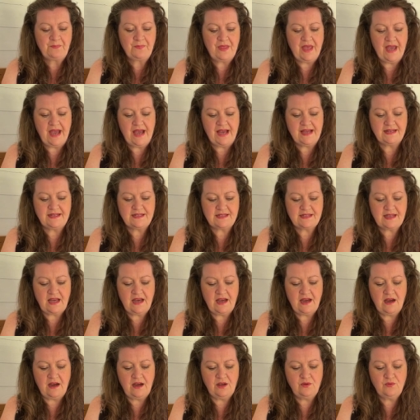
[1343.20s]
And
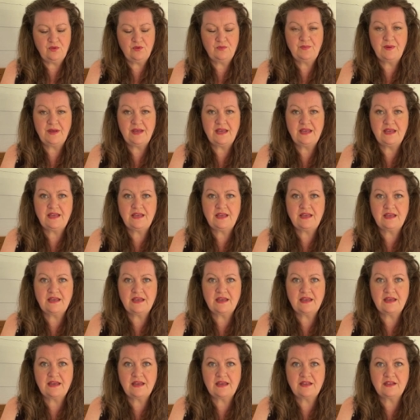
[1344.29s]
I will be
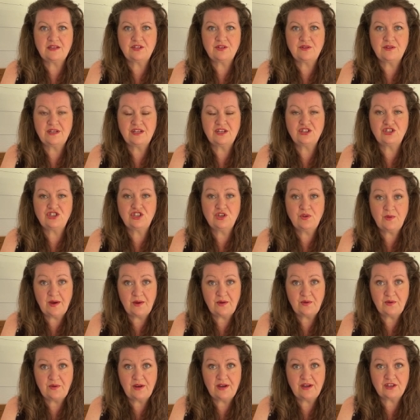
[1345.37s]
doing a two hour
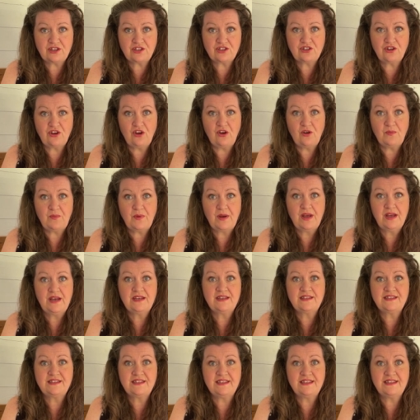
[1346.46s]
workshop
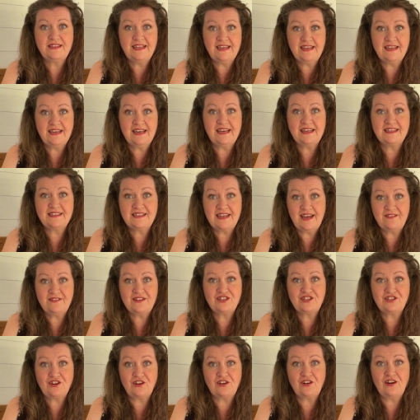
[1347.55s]
to knit a Terry's
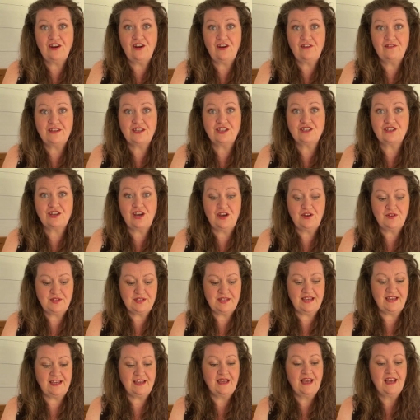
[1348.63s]
chocolate orange
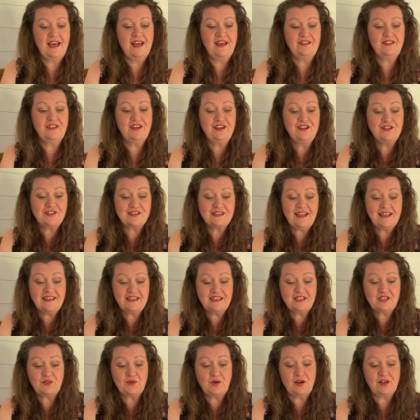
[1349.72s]
cozy that looks like
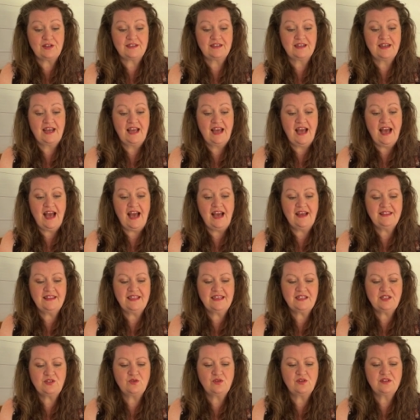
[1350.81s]
this one. And
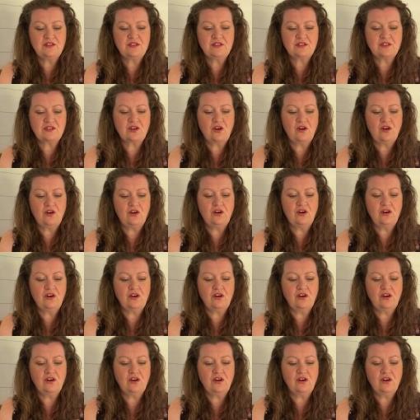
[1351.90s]
this one's got